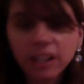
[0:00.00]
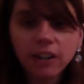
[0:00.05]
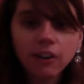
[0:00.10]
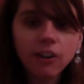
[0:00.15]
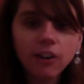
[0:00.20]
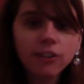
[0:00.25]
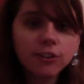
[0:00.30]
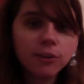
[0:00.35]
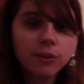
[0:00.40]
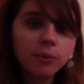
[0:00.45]

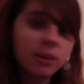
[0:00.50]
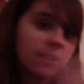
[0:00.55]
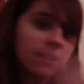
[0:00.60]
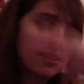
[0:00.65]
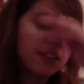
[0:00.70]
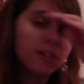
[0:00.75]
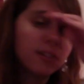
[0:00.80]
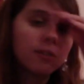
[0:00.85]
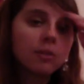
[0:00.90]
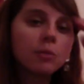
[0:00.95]
also went to
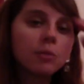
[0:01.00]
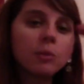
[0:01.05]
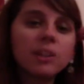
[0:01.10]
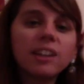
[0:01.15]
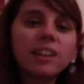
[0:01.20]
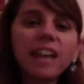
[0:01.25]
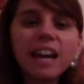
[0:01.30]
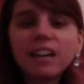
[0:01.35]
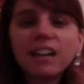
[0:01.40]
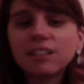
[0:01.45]
the
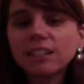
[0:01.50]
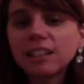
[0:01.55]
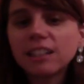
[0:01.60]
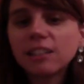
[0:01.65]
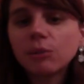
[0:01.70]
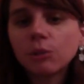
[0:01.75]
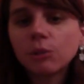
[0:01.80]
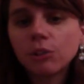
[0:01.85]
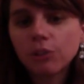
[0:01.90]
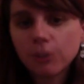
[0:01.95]
Goodwill
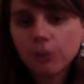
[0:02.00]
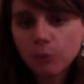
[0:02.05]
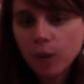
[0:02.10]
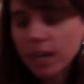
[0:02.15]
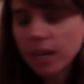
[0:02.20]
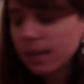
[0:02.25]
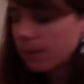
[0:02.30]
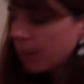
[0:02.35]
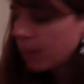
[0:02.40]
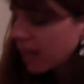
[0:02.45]
outlet, which is a
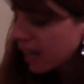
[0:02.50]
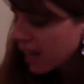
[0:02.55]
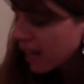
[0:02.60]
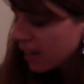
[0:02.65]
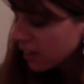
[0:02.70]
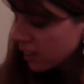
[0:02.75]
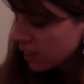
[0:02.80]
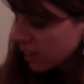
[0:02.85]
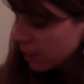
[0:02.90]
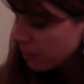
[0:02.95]
weigh and pay
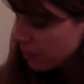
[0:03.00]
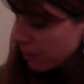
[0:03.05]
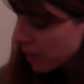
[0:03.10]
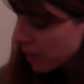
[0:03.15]
outlet.